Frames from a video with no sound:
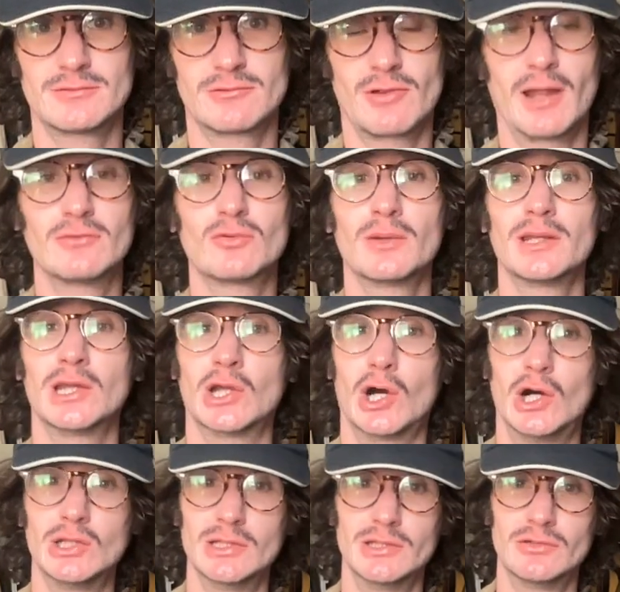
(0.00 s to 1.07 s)
graduating
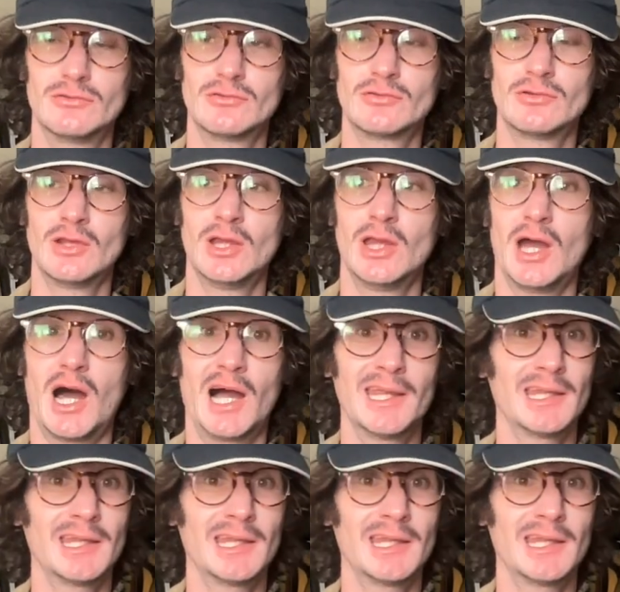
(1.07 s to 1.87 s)
college, I